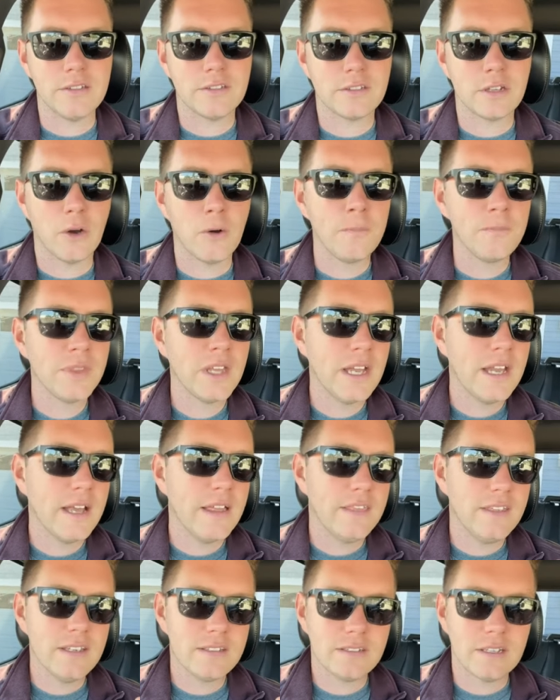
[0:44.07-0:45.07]
And so
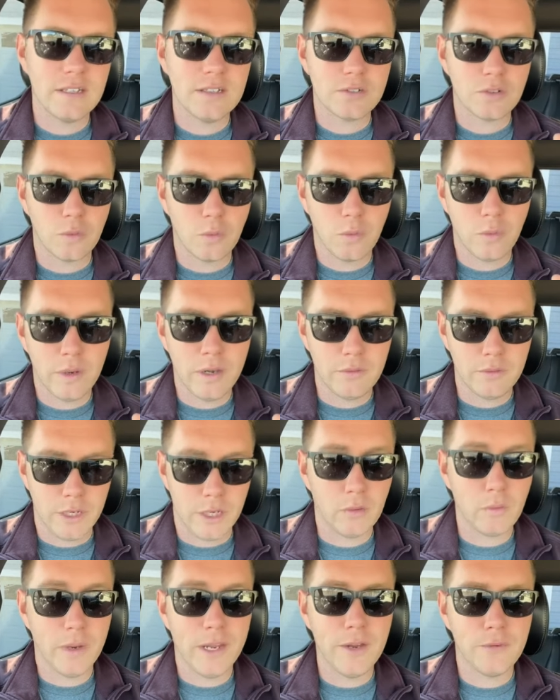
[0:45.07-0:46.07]
this is
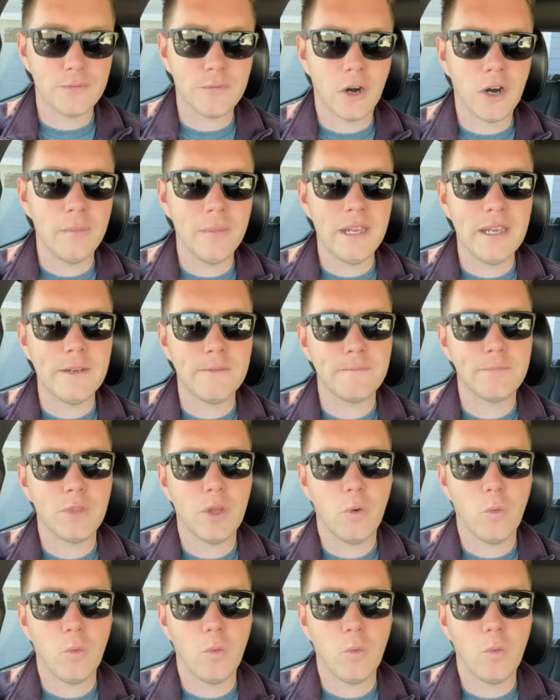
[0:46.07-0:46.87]
reaffirming